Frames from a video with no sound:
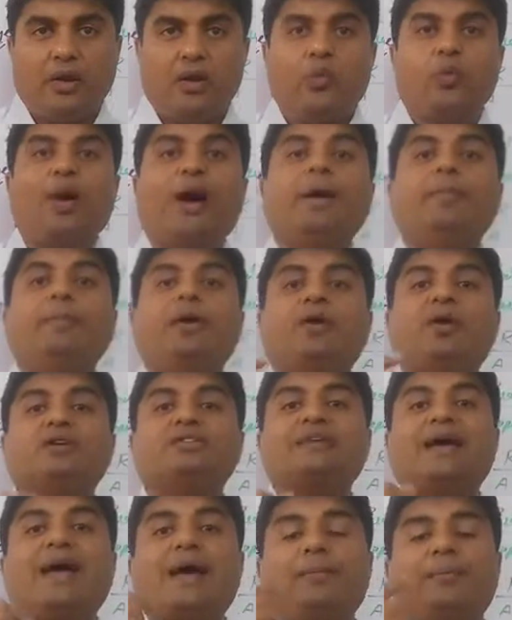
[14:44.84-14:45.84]
Why? Because
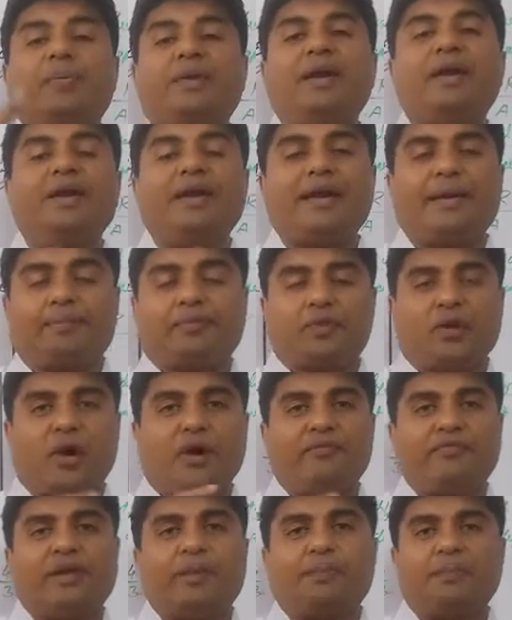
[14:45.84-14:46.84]
the apparent depth
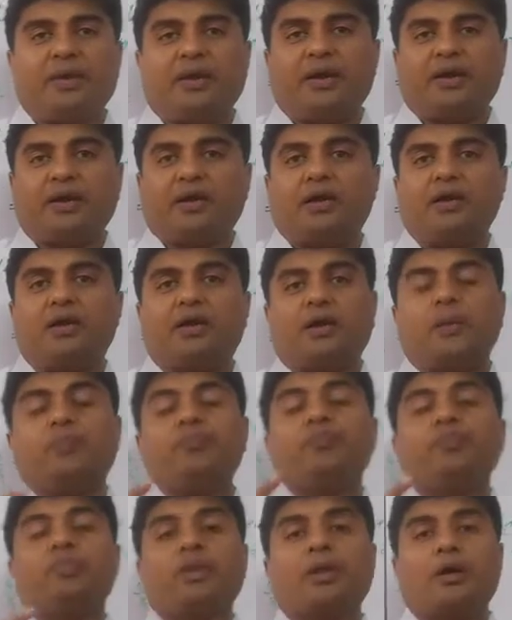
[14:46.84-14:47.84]
of that particular
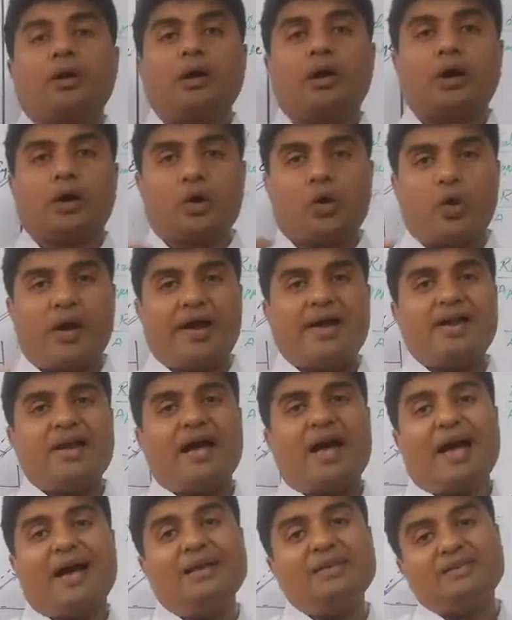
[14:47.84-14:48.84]
coin
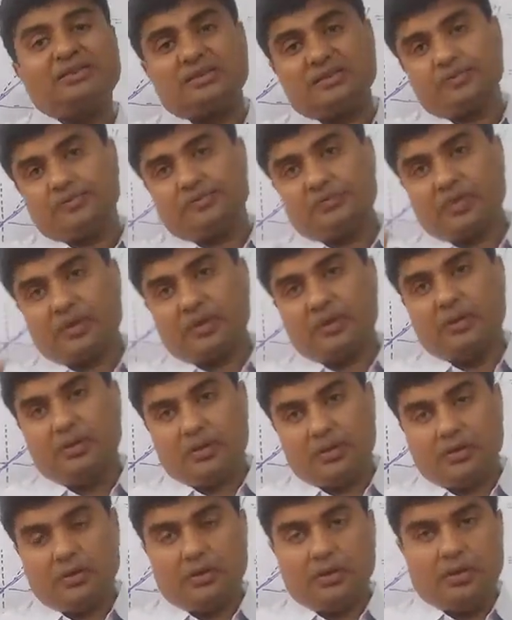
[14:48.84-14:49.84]
has
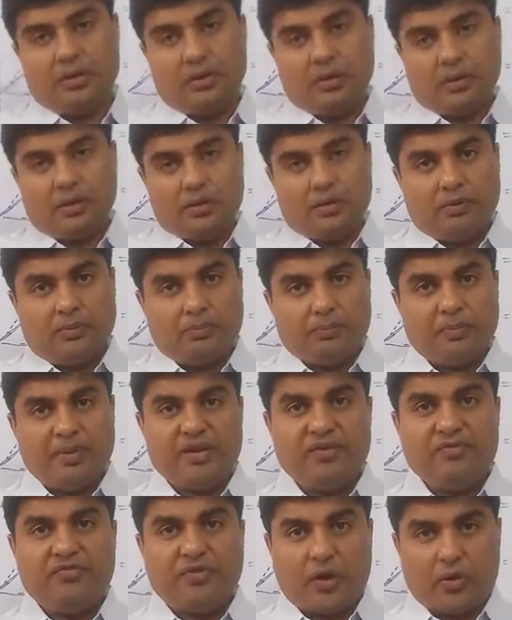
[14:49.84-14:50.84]

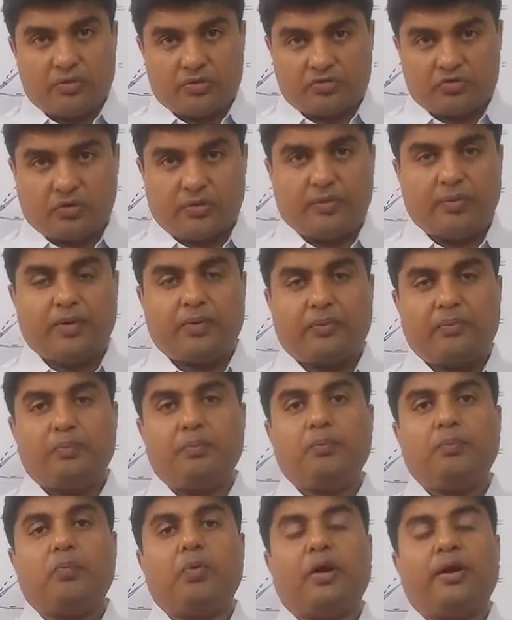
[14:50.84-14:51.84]
been formed. So
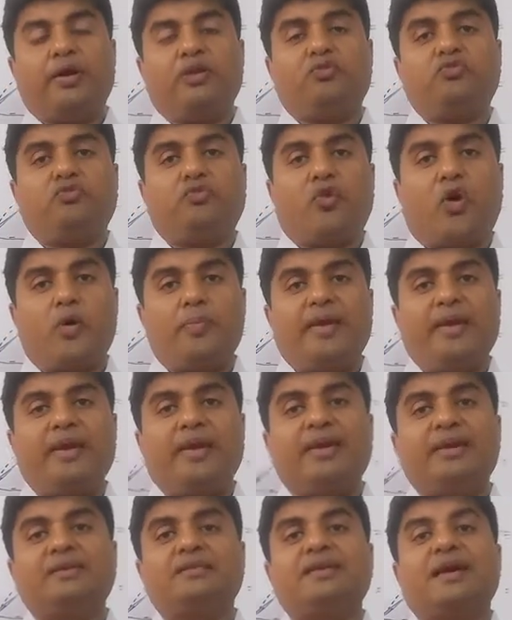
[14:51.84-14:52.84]
what is forming
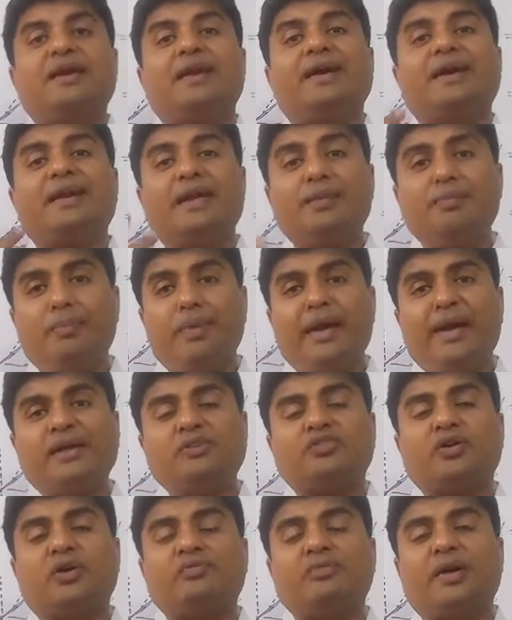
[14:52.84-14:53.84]
is that the
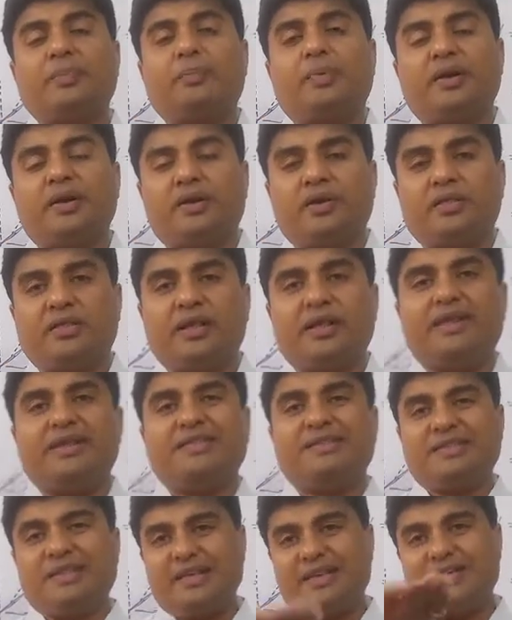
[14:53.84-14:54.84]
image of that particular thing
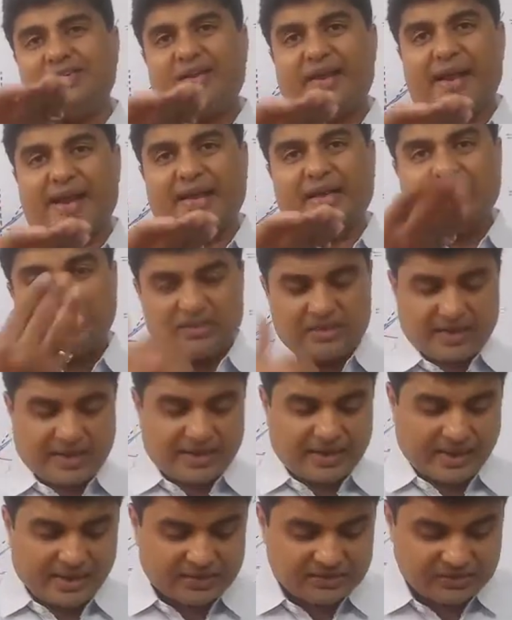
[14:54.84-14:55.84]
is seen raised,
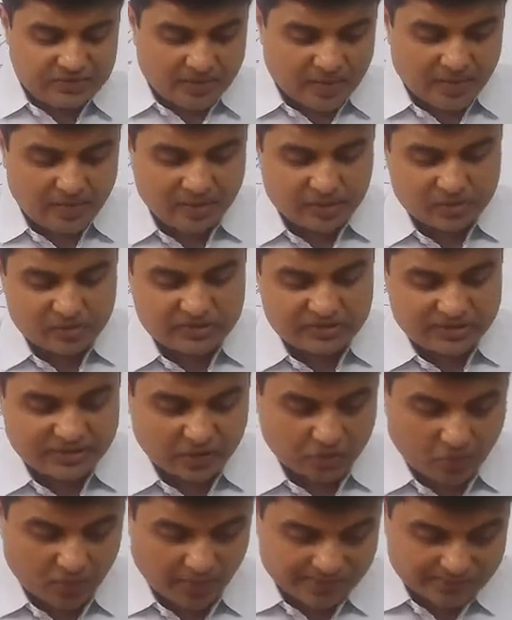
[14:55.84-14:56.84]
and hence you are able to see
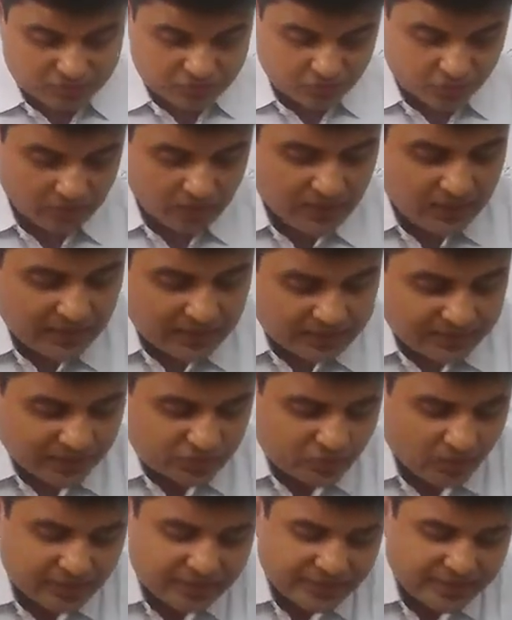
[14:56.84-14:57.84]
the coin. So
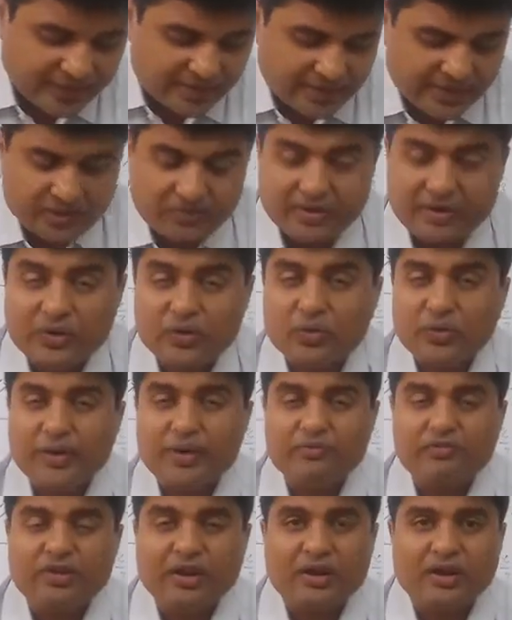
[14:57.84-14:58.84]
that's what they have given you
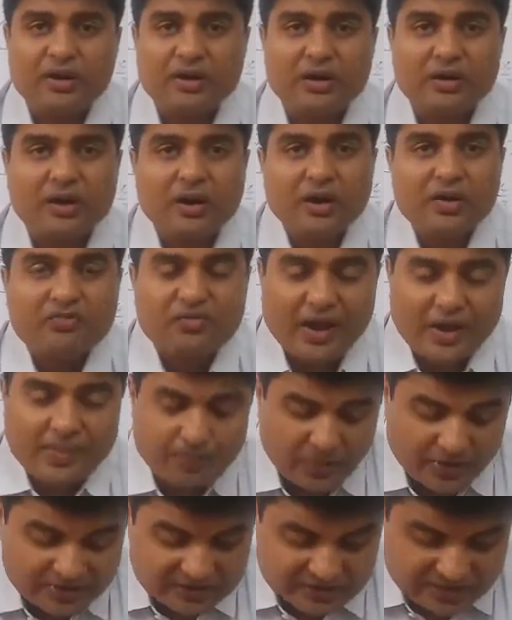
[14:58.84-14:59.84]
in figure
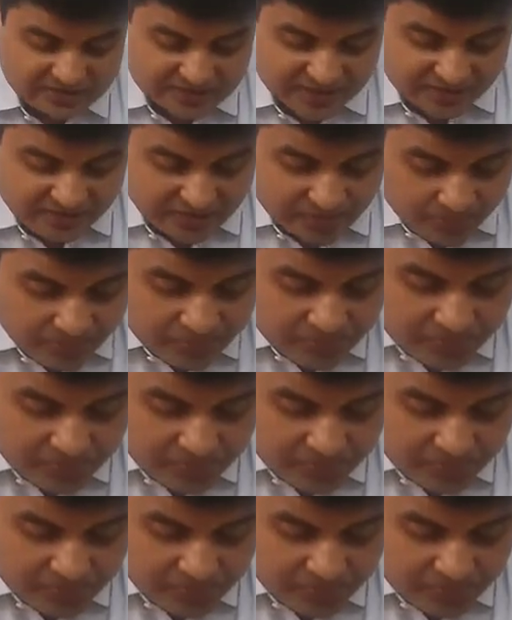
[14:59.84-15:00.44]
5.7.